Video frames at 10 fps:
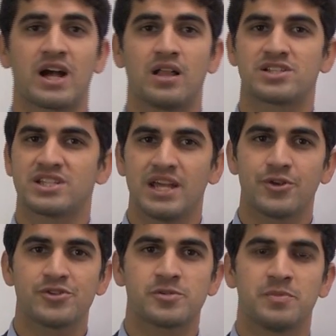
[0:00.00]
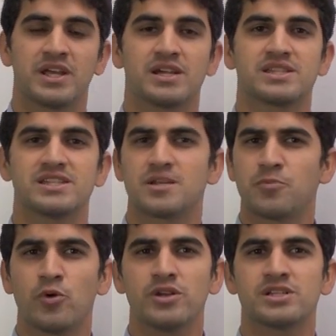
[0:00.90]
college standards, because it's
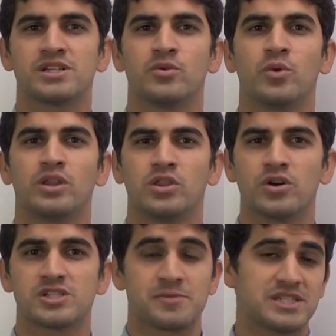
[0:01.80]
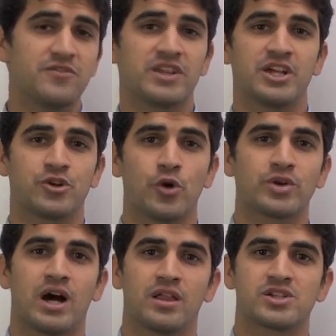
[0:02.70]
important to look specifically at your
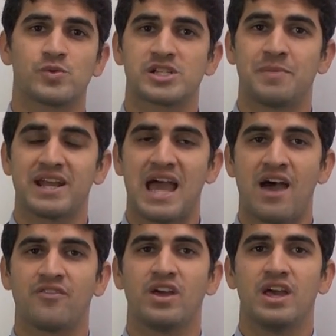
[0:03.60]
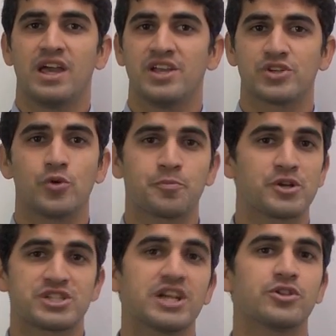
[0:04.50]
own college, which might have its own
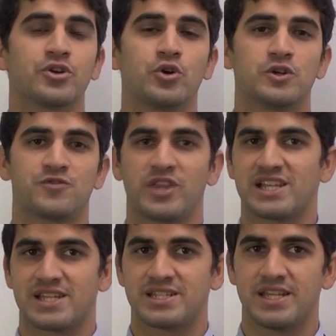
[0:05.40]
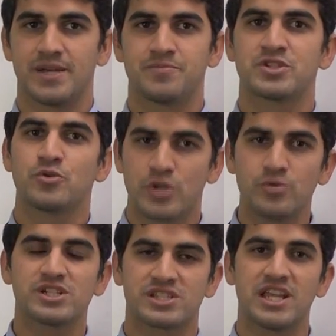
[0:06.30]
particular goals for the S A T. So
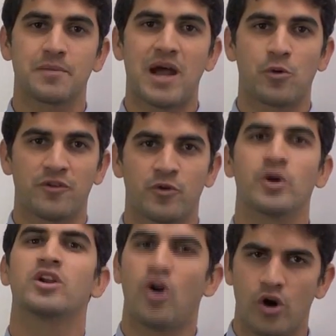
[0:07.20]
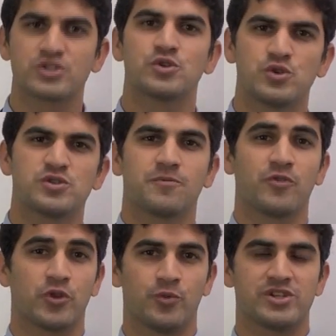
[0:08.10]
don't just take my word for it, also do some
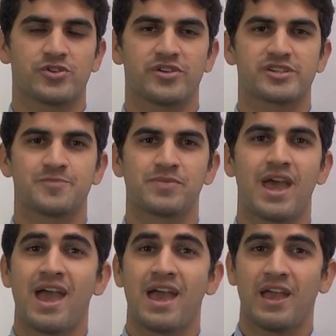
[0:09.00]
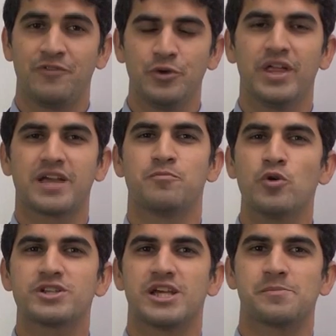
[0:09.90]
further research. If you'd like
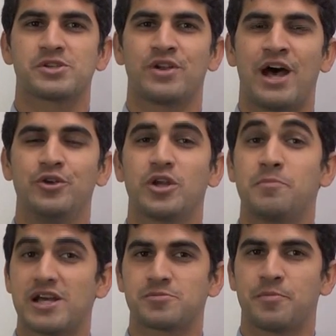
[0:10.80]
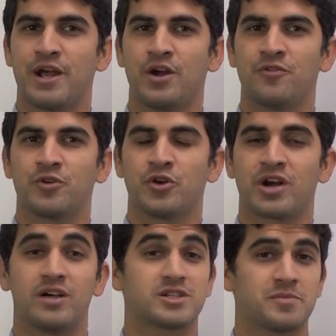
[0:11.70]
more tips on how you can best prepare for your
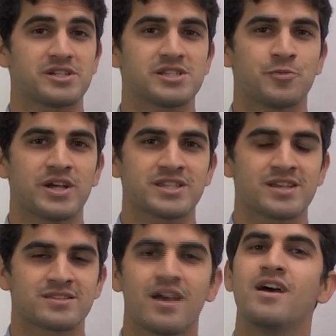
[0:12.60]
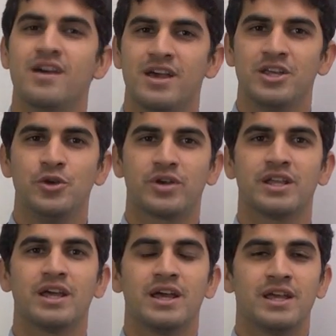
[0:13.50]
college admissions process, you
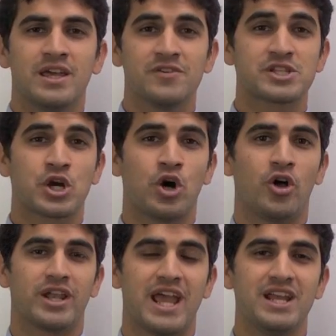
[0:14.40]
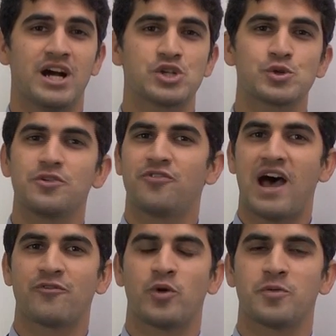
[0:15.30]
can give us a call at eight hundred,
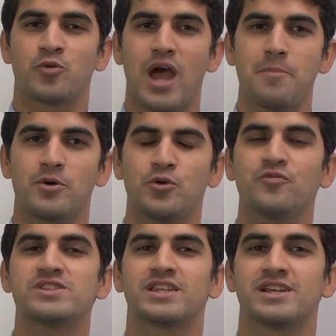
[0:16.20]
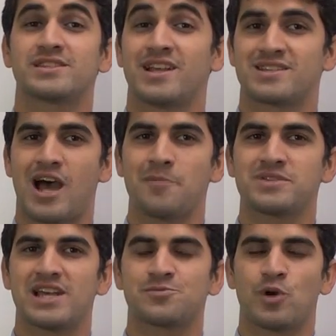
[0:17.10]
five oh one, PREP or visit us at
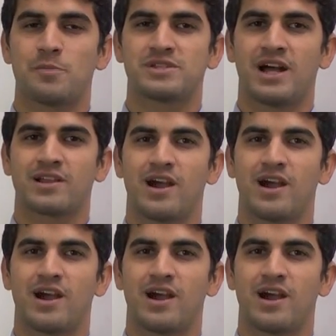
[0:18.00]
top test prep dot